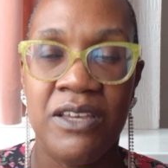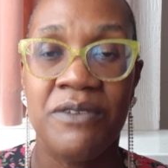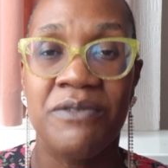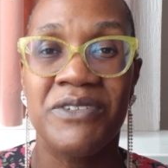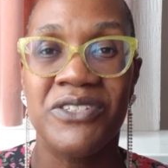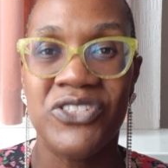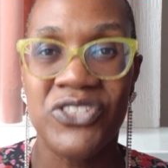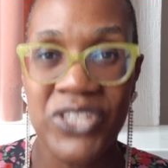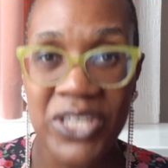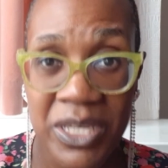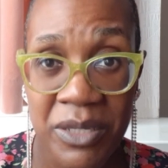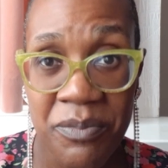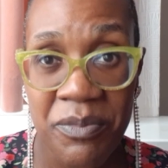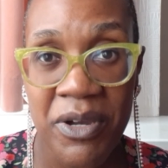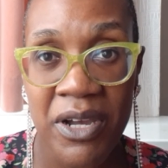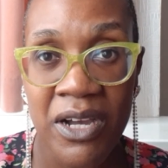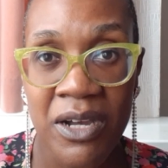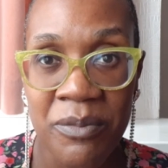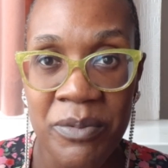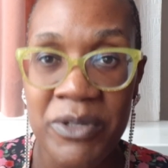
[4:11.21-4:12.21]
for
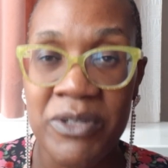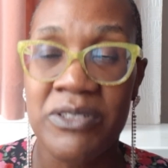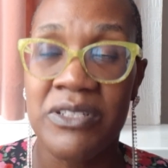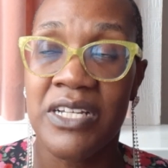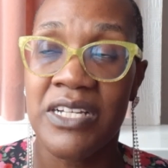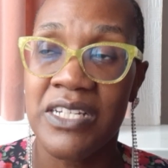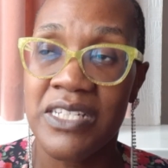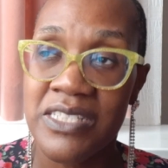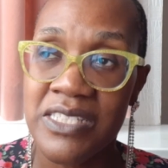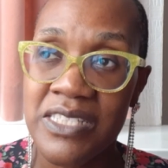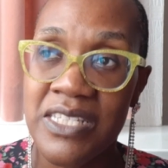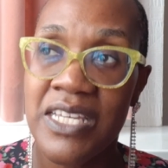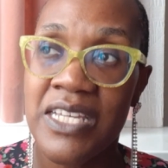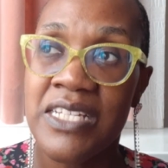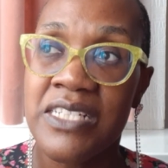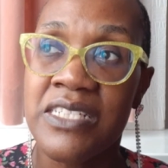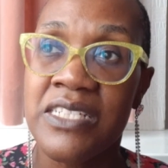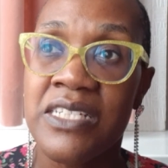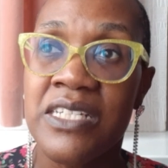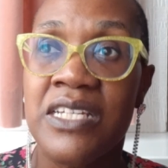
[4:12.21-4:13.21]
cheaper, because like I
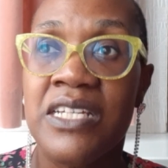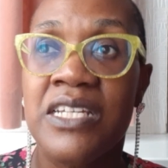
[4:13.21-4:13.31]
said,